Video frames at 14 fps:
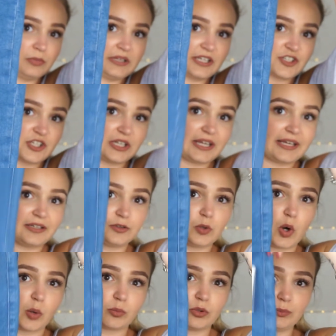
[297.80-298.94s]
literally
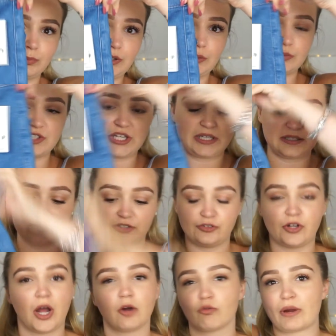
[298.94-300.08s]
normal blue jeans. They're
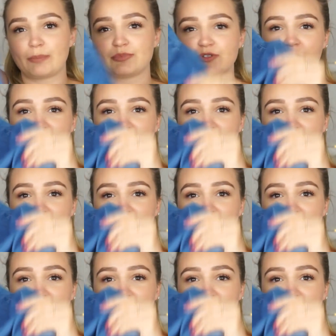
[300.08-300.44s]
not ripped